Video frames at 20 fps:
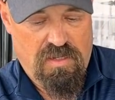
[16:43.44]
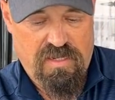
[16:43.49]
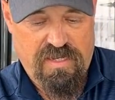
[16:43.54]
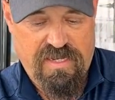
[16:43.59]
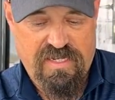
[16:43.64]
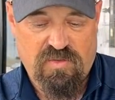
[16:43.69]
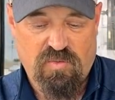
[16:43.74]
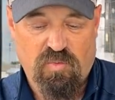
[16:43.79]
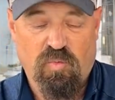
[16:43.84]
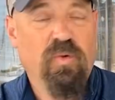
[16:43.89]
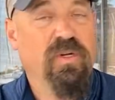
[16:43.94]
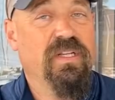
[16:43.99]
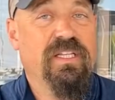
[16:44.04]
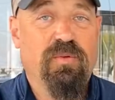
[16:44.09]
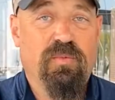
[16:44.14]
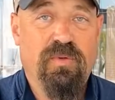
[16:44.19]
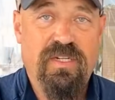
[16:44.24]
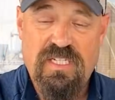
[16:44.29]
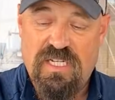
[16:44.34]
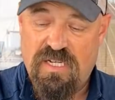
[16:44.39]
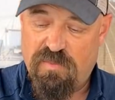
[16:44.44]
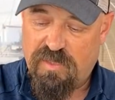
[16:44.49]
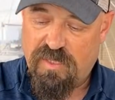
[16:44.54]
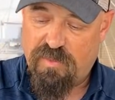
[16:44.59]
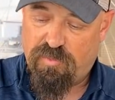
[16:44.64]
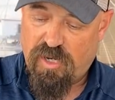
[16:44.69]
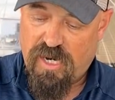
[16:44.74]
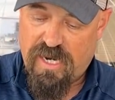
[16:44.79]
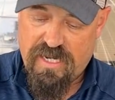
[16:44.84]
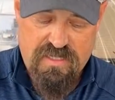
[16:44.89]
It's really reasonably
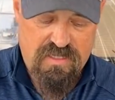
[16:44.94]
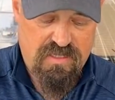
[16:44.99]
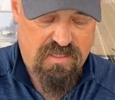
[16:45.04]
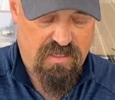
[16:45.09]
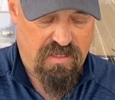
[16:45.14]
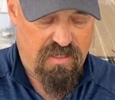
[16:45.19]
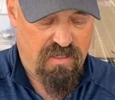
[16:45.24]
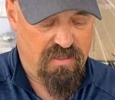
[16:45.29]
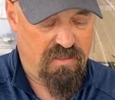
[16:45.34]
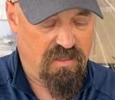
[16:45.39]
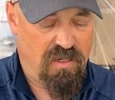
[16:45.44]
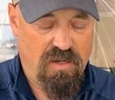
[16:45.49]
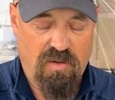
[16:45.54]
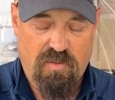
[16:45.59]
priced, and it's